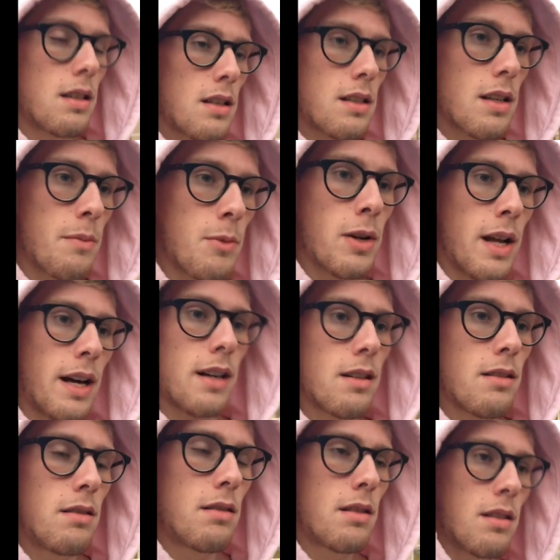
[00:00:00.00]
someone
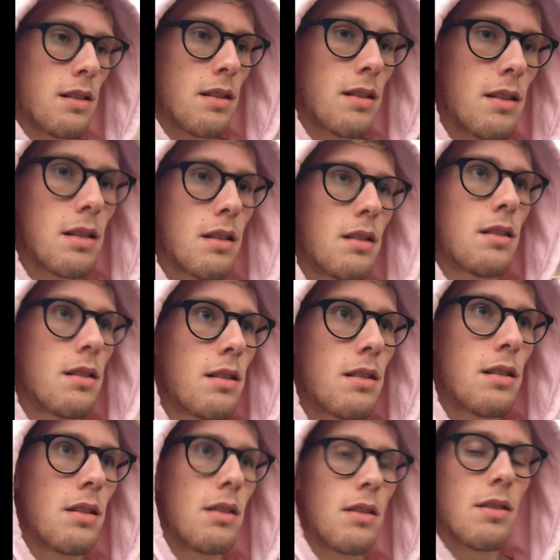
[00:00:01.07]
else
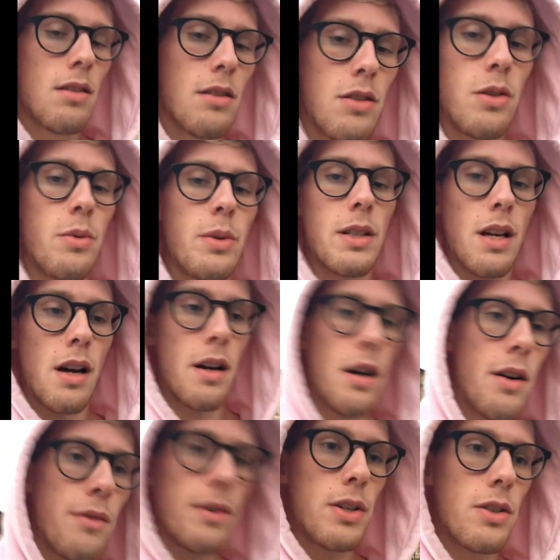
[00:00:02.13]
who was on
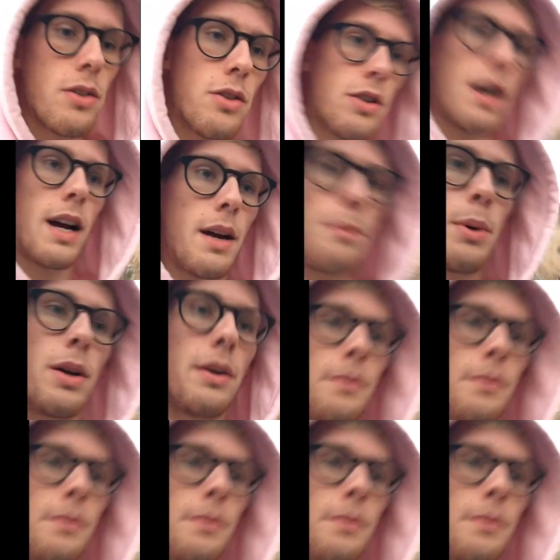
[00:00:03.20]
our original tribe.